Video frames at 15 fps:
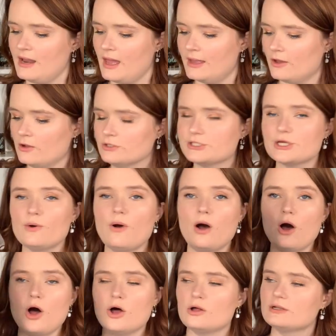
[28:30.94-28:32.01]
I also
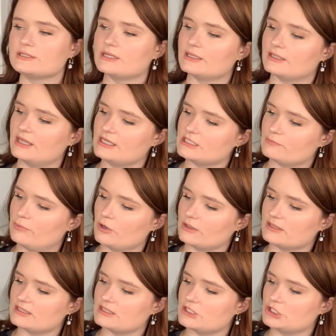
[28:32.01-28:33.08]
hauled this book.
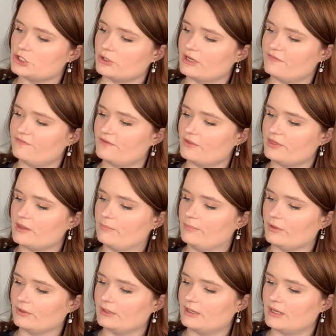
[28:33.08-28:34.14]
This is Dirty Filthy
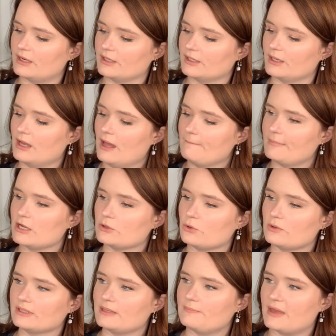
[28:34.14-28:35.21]
Billionaire by
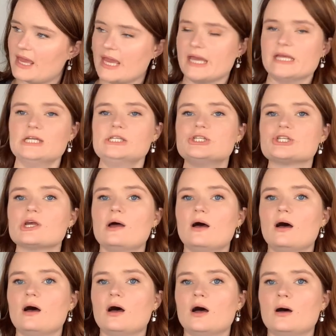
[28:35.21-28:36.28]
Laurel Lynn Page.
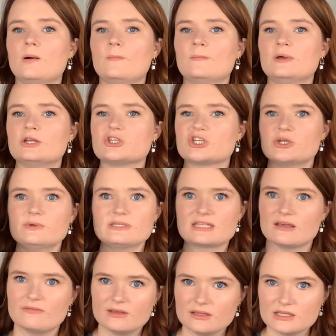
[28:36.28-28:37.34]
Um, she was
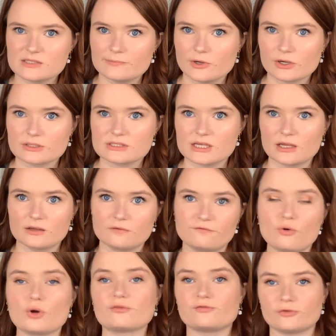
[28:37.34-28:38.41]
giving these books like
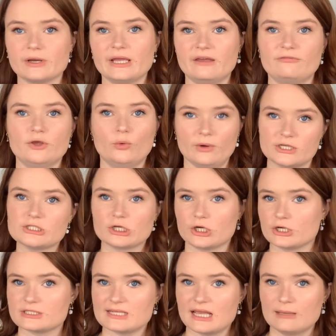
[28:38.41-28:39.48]
for free if you went to her
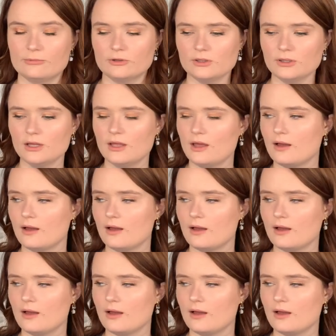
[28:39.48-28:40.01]
table.